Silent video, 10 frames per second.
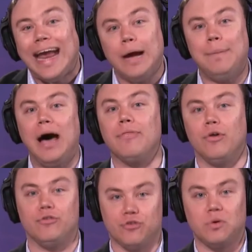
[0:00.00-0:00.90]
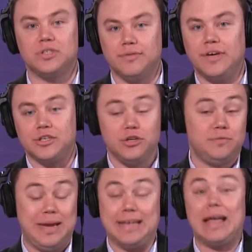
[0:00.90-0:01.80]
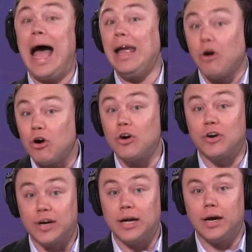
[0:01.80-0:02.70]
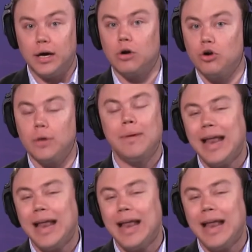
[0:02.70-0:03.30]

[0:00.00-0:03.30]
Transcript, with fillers: about those sorts of issues because I heard a good amount,